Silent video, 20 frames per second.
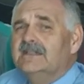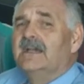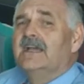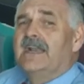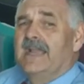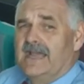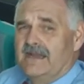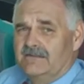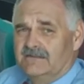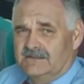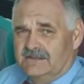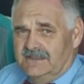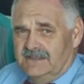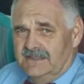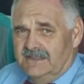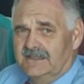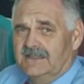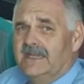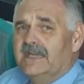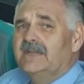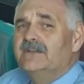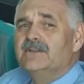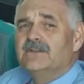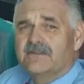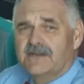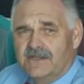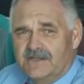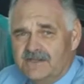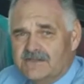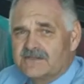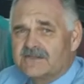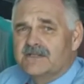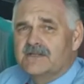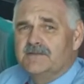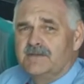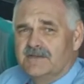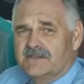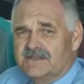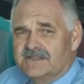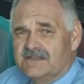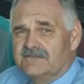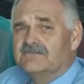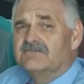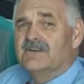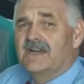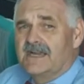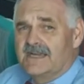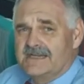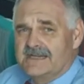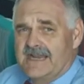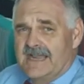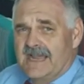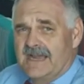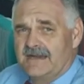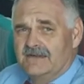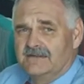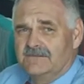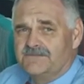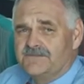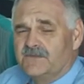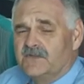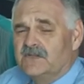And out there in your end user community right now,